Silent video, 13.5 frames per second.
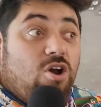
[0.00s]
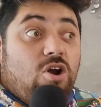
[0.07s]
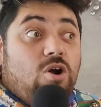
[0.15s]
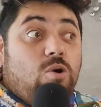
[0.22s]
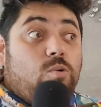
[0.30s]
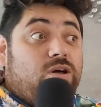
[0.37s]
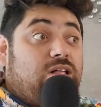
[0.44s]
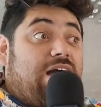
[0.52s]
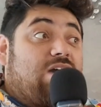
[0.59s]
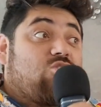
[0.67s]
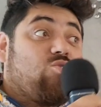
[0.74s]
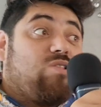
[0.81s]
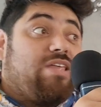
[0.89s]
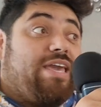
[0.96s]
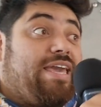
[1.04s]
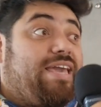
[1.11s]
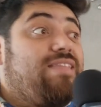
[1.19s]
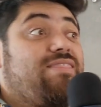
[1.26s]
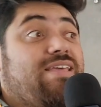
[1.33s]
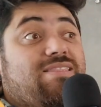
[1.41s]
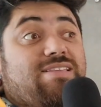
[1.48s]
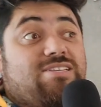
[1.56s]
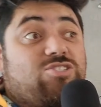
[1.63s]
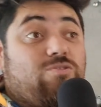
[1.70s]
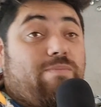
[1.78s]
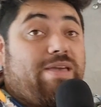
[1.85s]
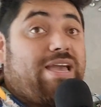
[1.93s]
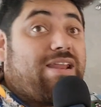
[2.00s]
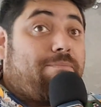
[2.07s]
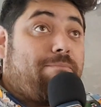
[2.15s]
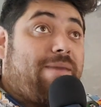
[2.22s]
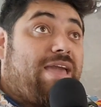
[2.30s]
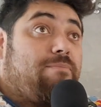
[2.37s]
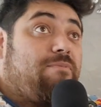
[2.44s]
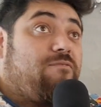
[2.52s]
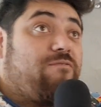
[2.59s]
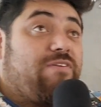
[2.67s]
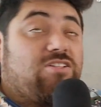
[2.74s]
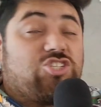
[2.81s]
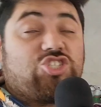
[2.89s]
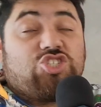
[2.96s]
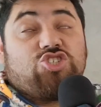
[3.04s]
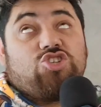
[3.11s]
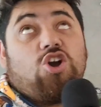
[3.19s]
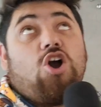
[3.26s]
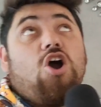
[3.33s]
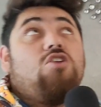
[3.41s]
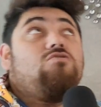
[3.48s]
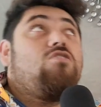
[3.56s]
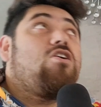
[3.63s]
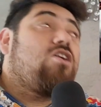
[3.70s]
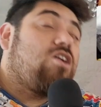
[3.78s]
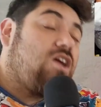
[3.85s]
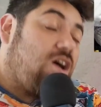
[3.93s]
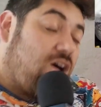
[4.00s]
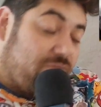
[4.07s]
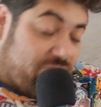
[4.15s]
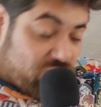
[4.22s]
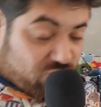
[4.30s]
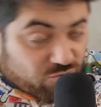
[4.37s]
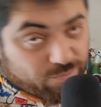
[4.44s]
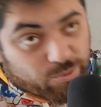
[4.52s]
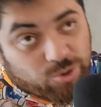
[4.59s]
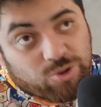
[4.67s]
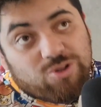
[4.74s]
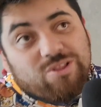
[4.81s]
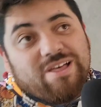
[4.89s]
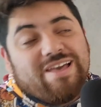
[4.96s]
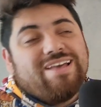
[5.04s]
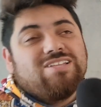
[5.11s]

oh, well, actually he did this to me and it made me feel so uncomfortable,